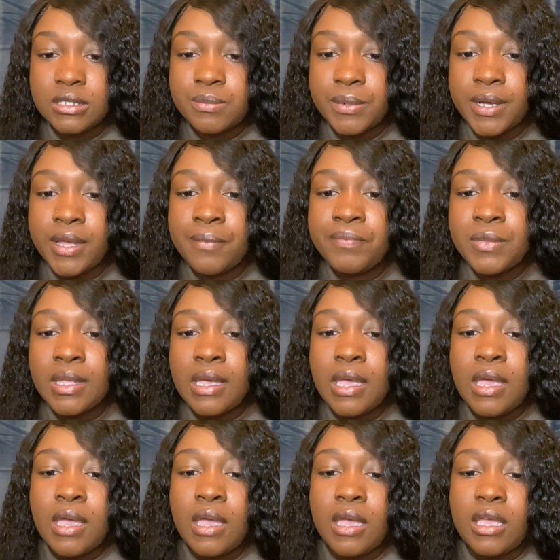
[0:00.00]
But
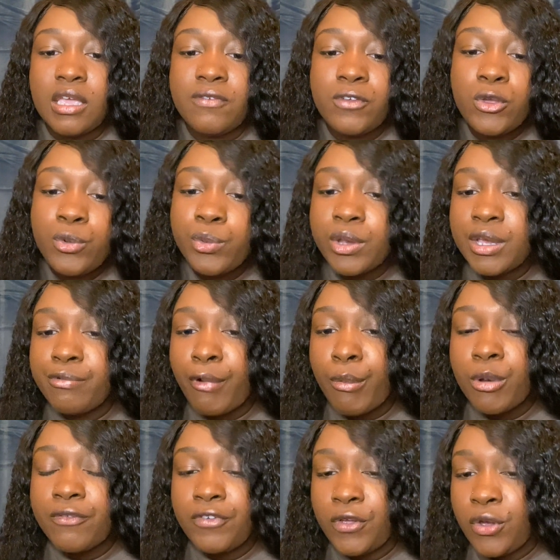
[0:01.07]
if you read one
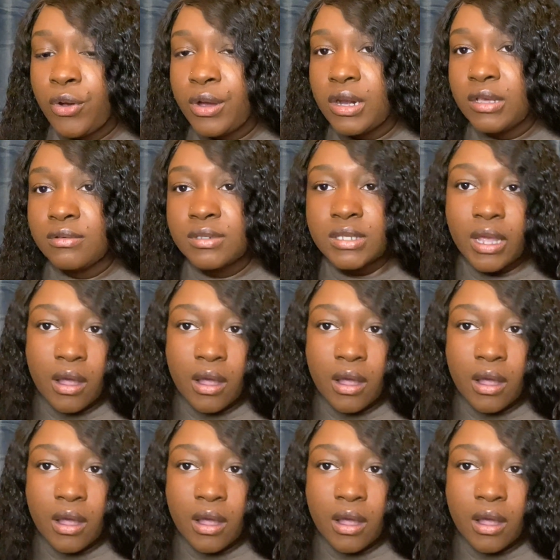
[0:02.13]
review and it was like,